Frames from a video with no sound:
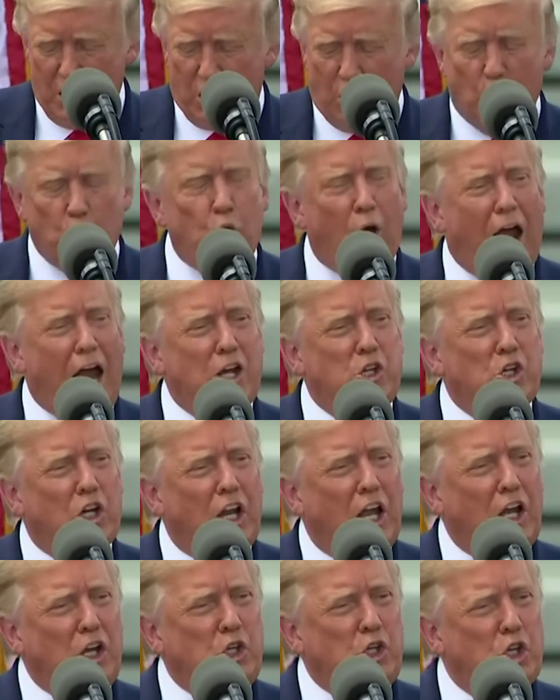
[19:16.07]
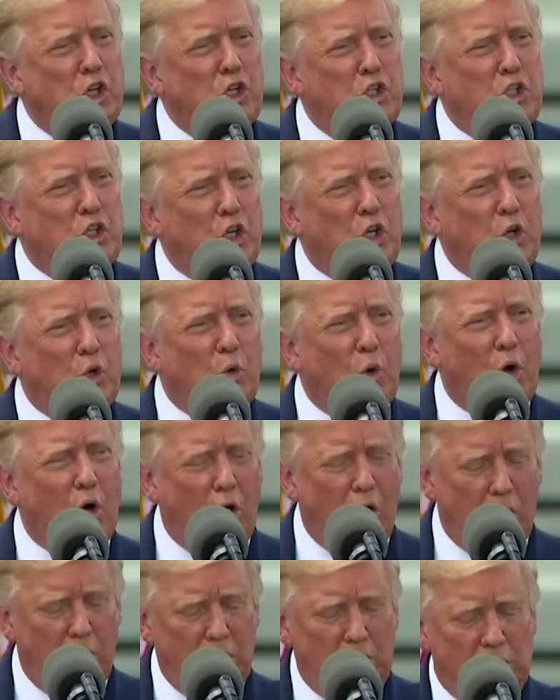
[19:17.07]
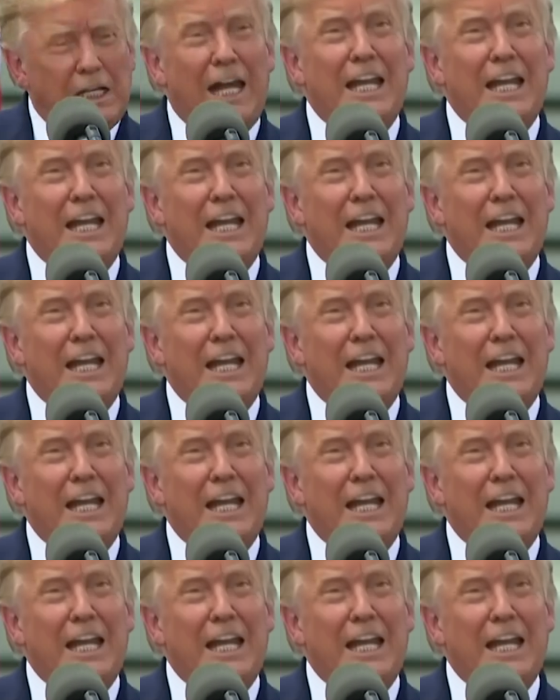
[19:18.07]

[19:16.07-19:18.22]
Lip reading: Congratulations to you all.